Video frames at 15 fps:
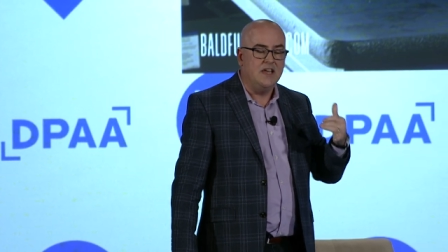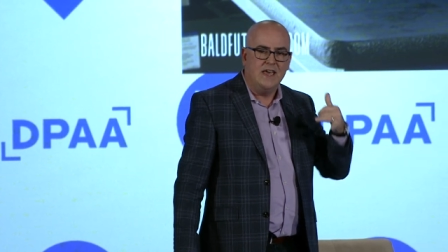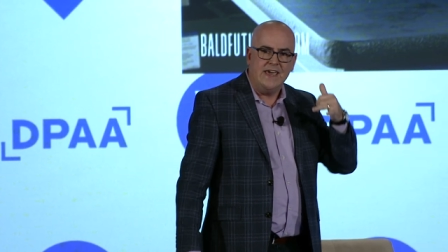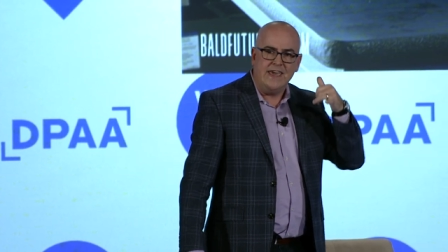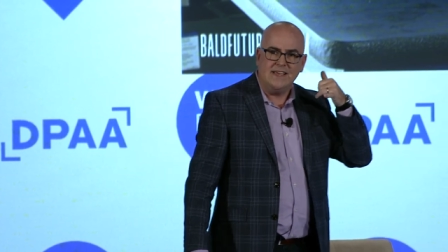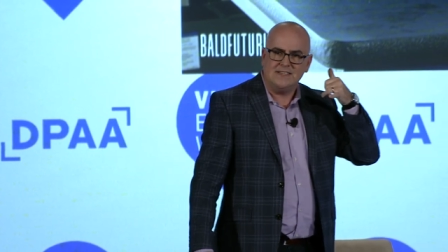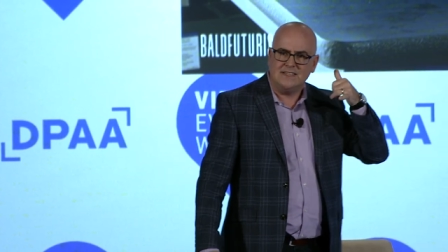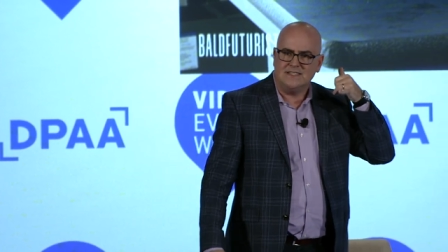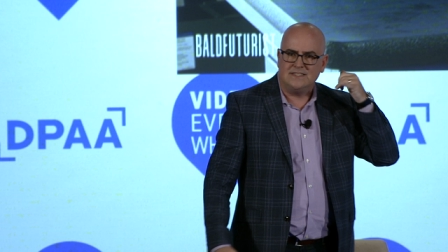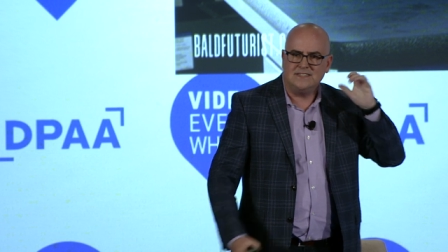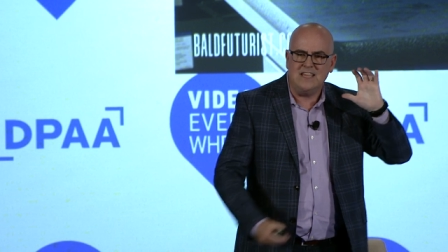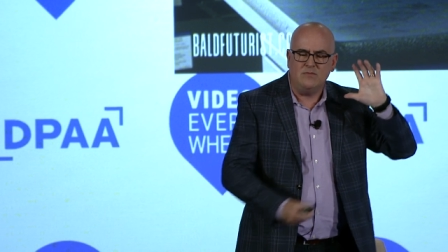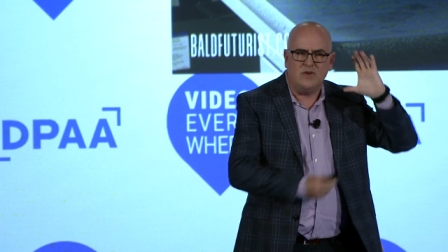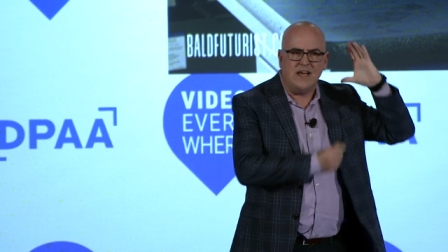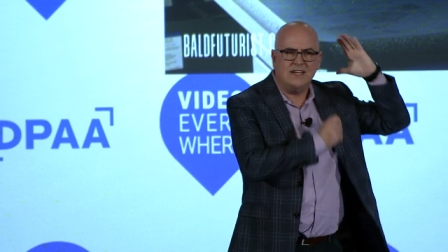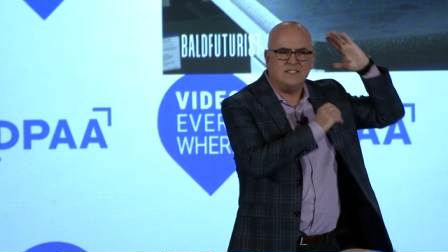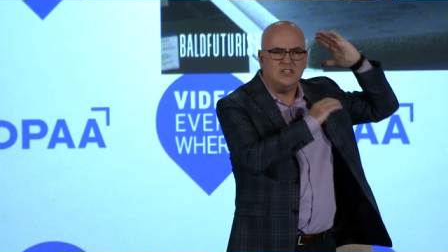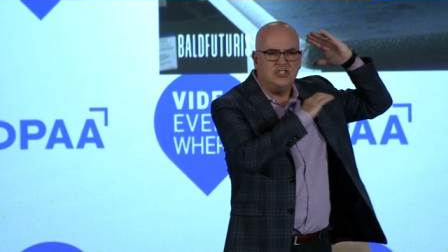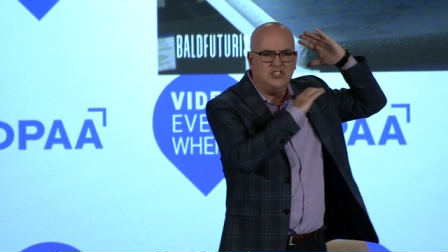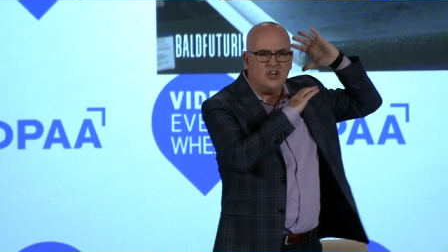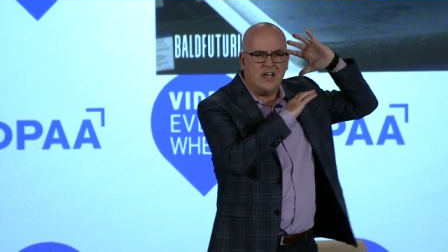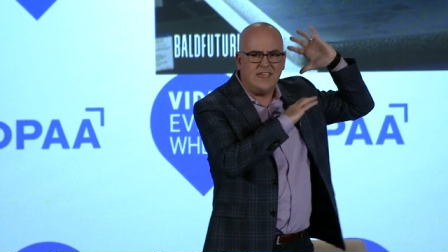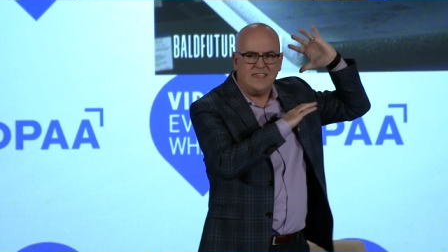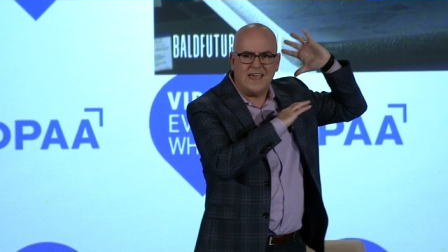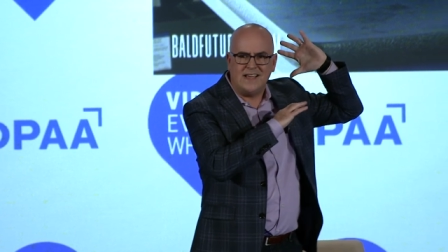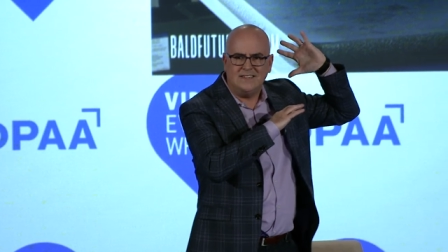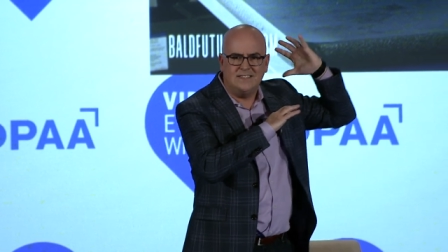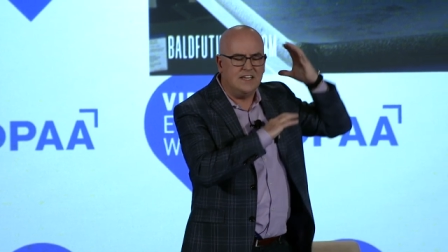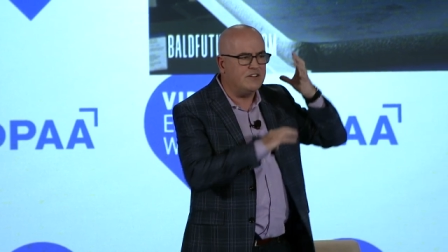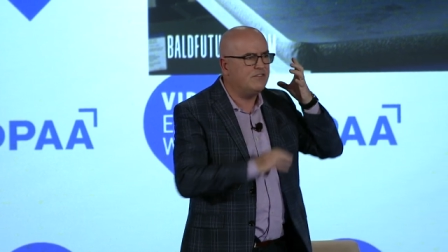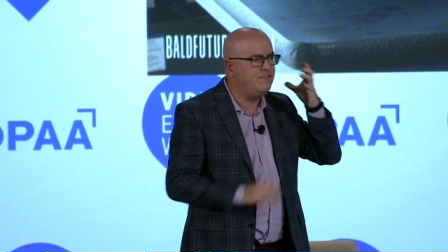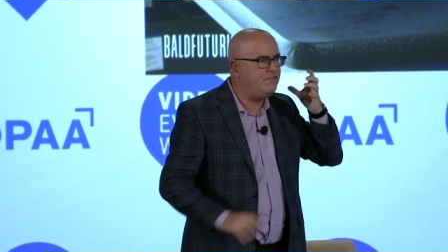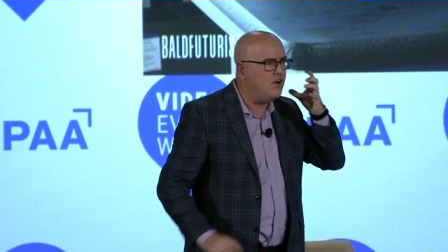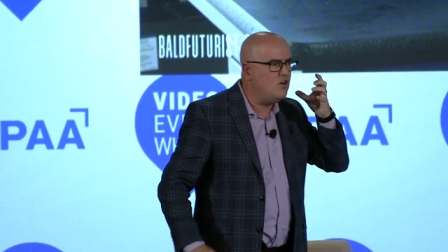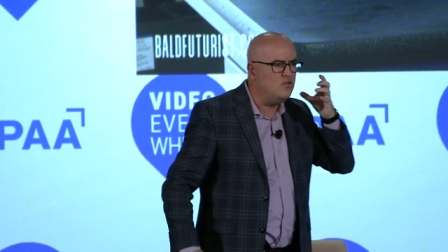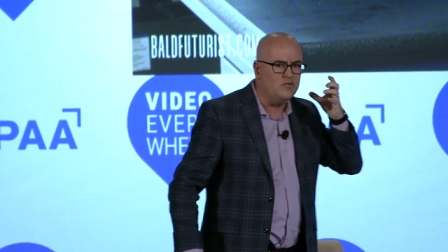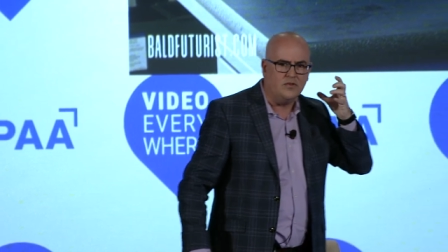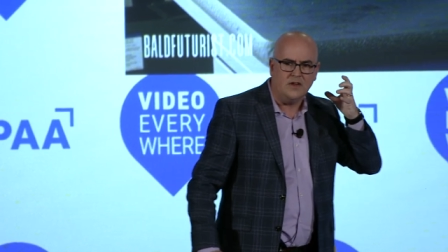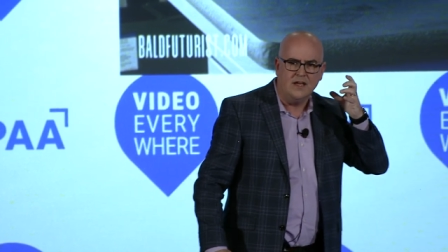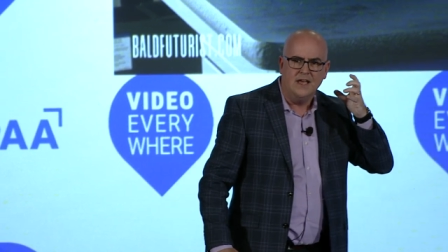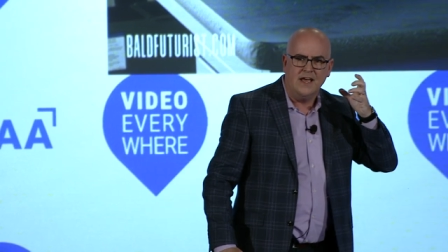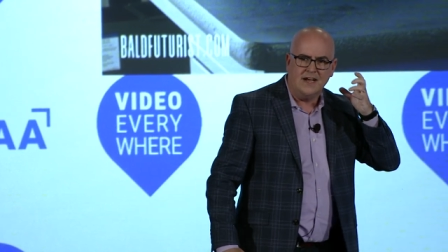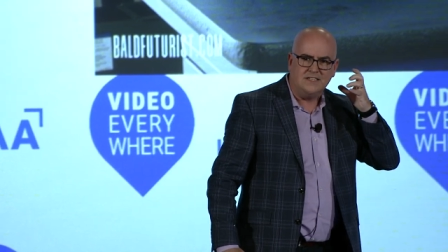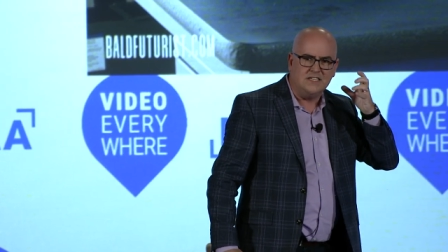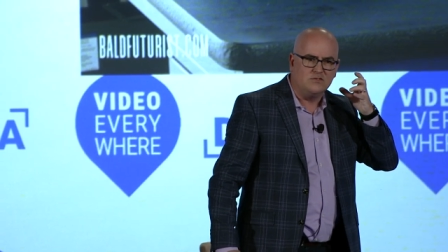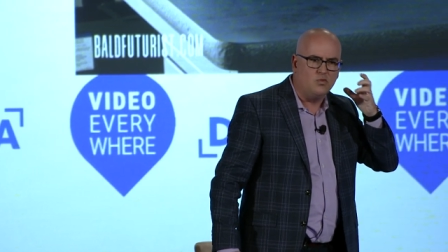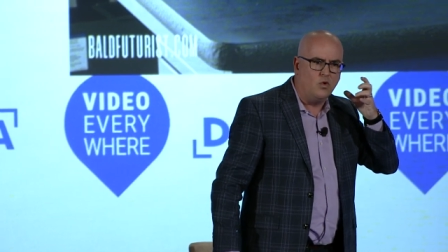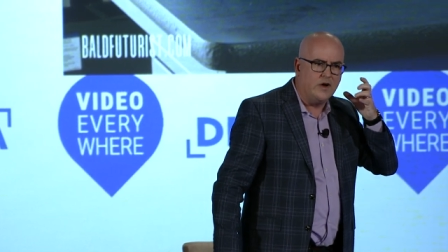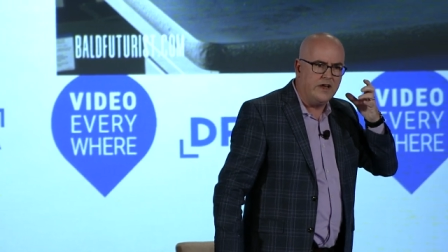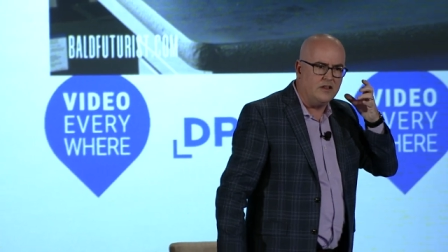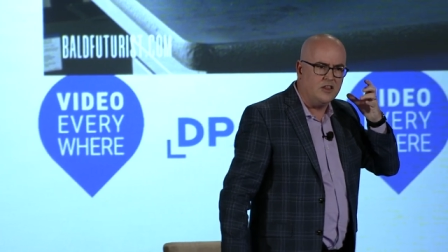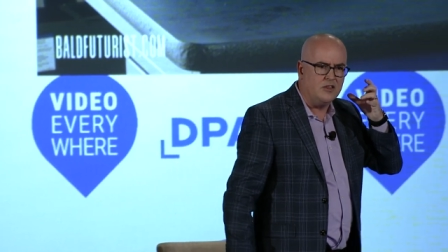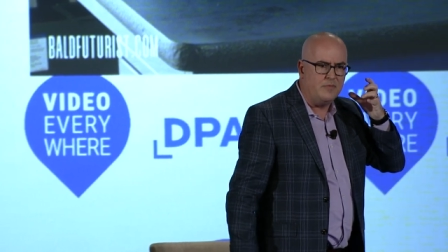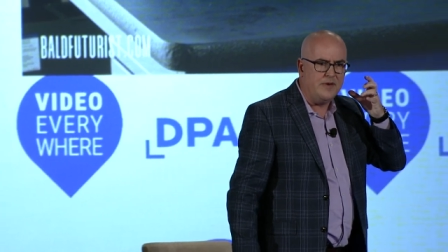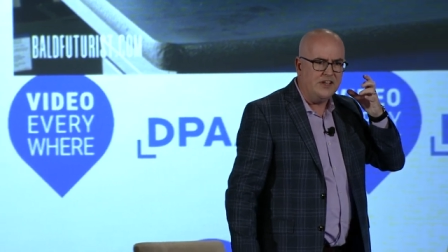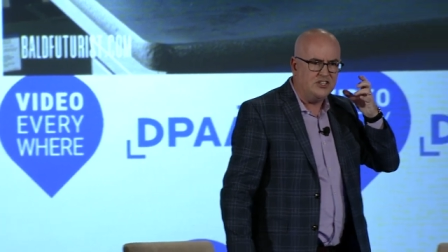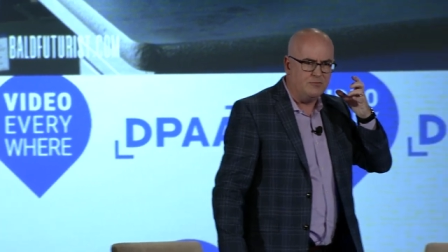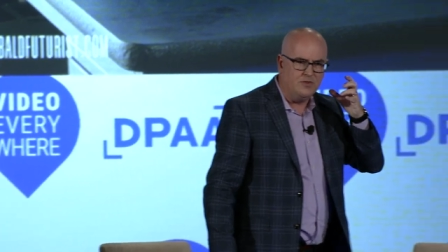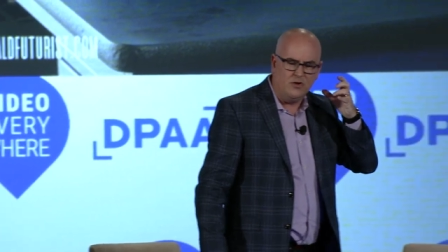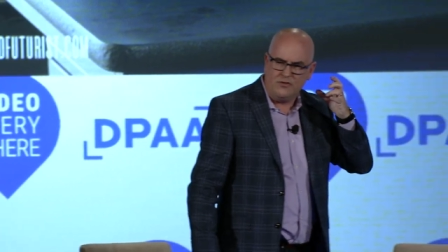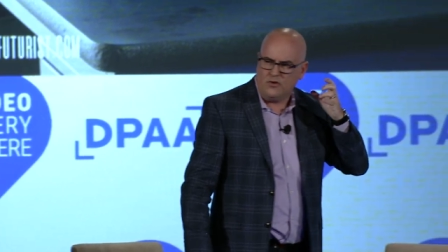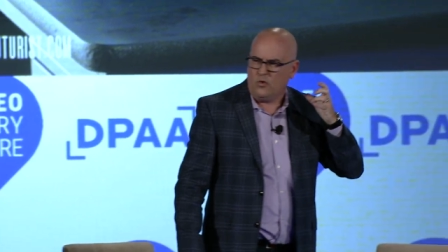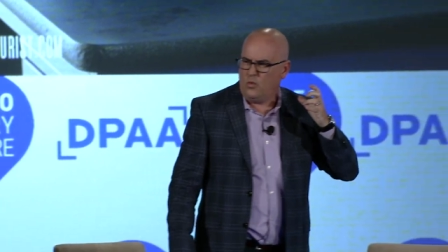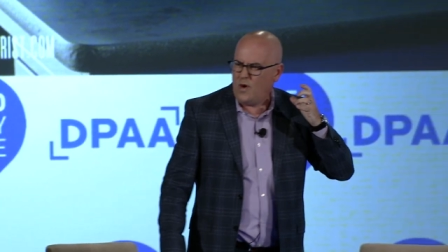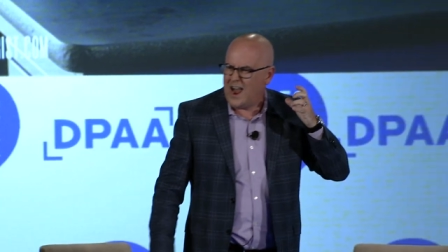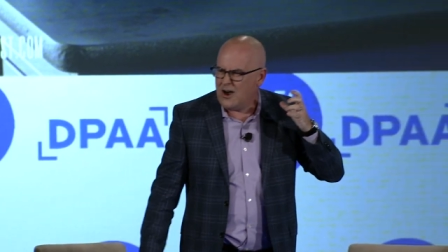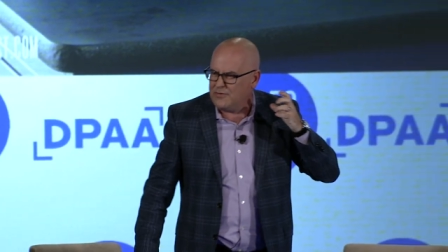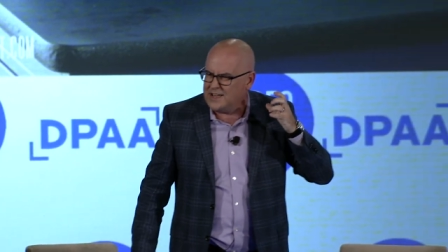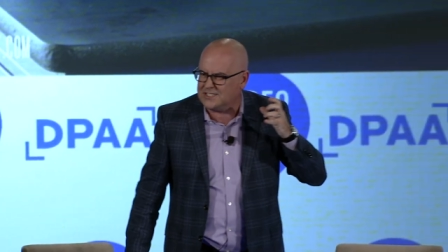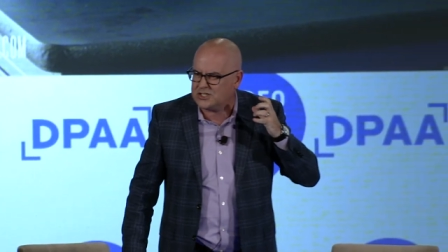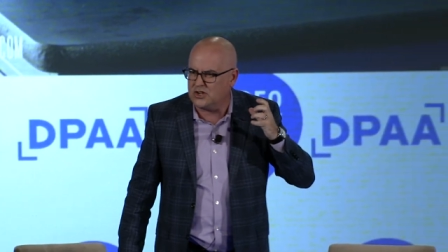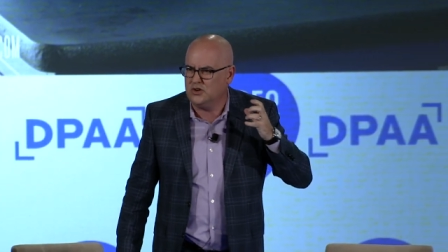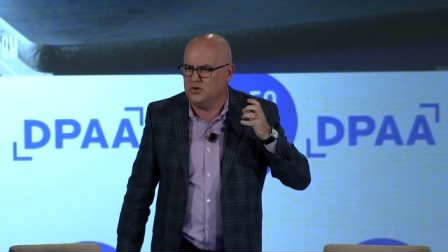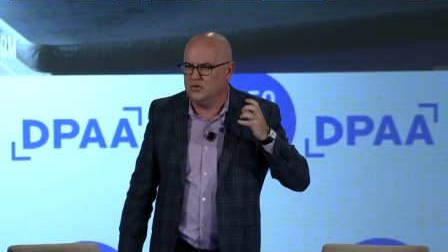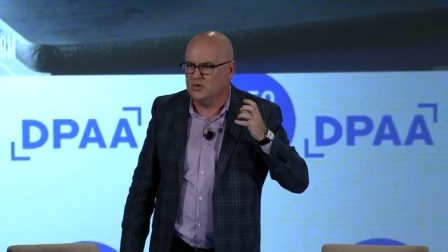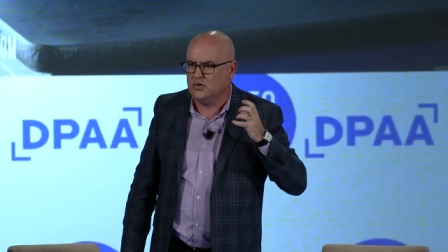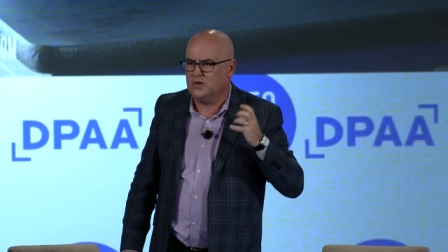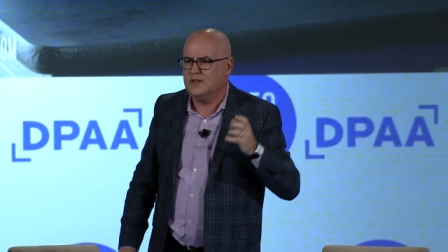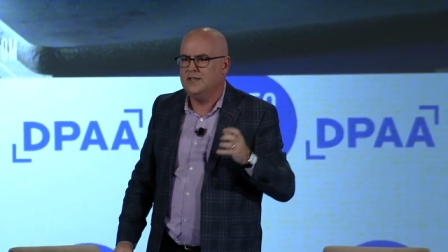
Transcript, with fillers: He has that scene where he has a gigantic phone as he's walking on the beach, and we all thought, wow, that's cool.